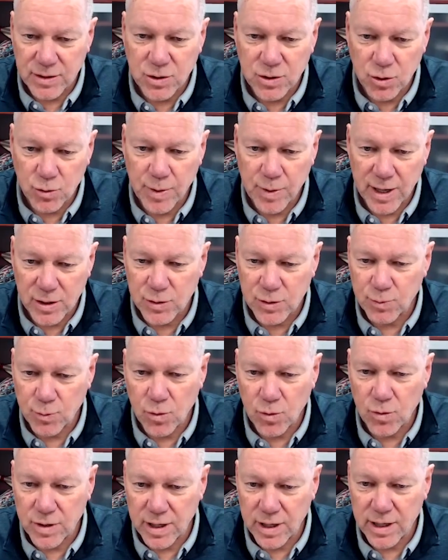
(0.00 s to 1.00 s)
2 pounds
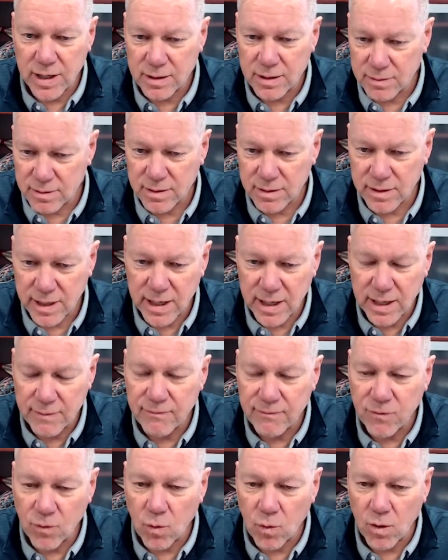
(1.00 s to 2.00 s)
more than an
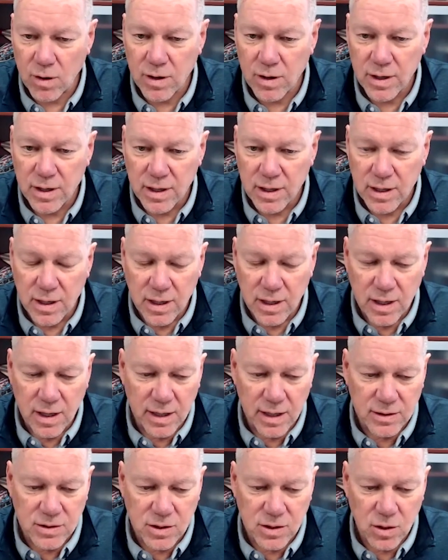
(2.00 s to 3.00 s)
M4.
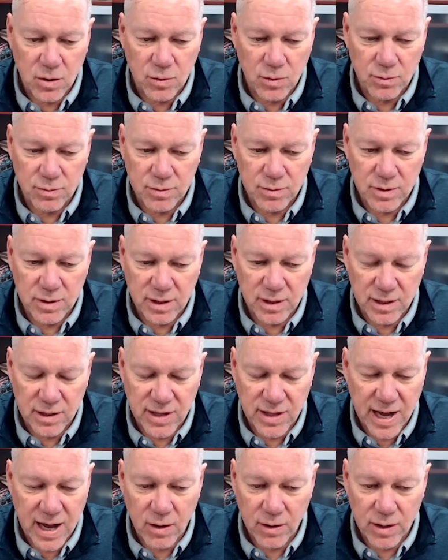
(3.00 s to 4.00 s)
And so the
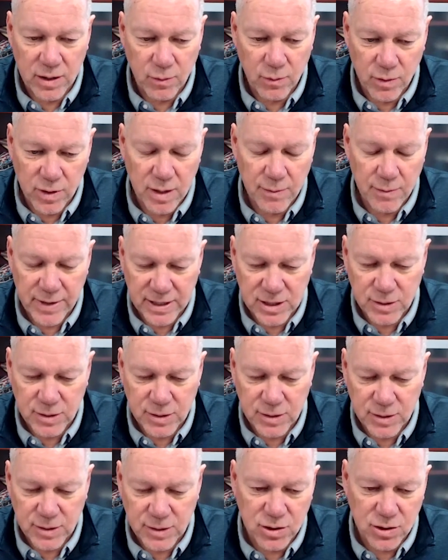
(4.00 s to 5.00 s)
lethality went up
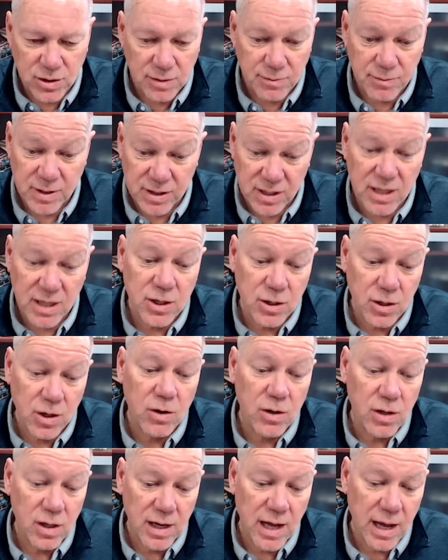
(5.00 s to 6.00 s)
exponentially. But then you go
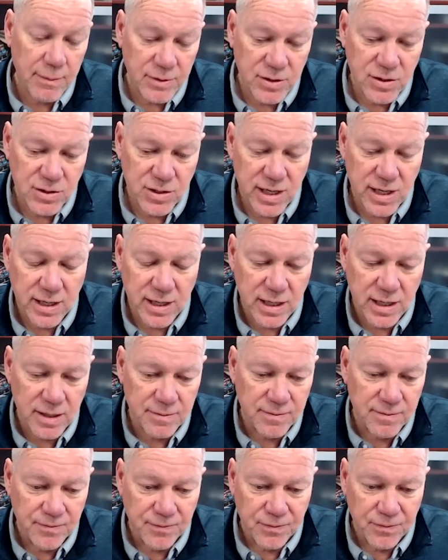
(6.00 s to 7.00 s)
to the light machine
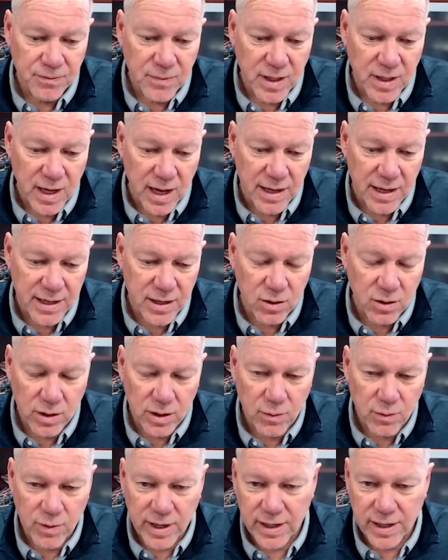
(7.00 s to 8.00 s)
gun, and it only
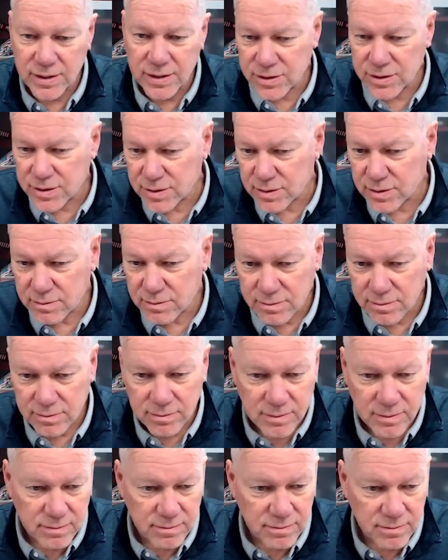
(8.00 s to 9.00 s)
weighs
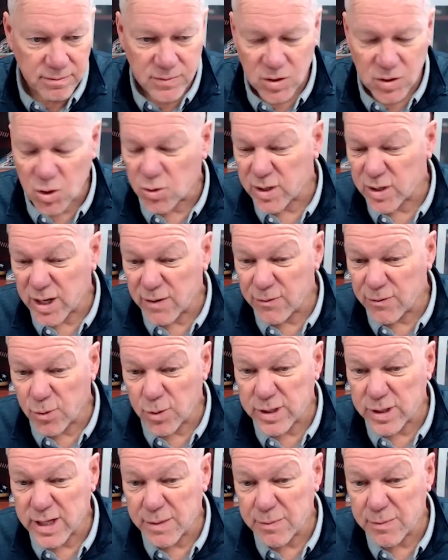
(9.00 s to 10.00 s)
13 or
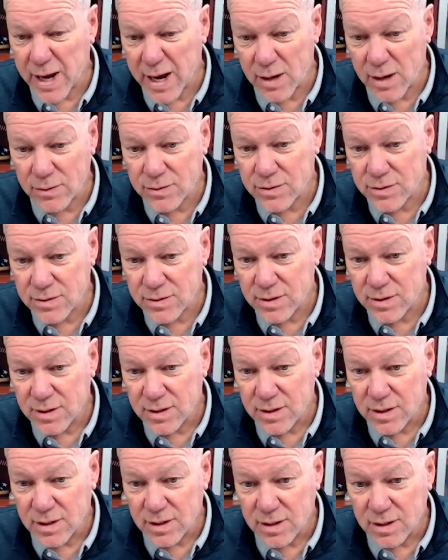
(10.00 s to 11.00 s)
14 pounds
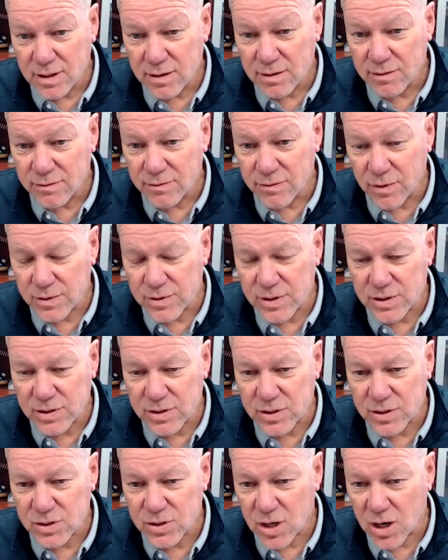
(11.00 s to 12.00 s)
versus
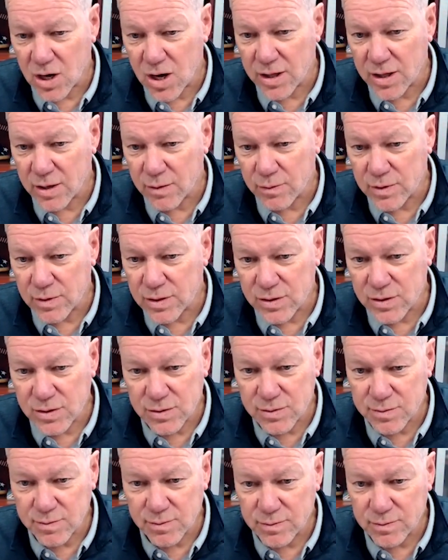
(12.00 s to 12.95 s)
a saw that was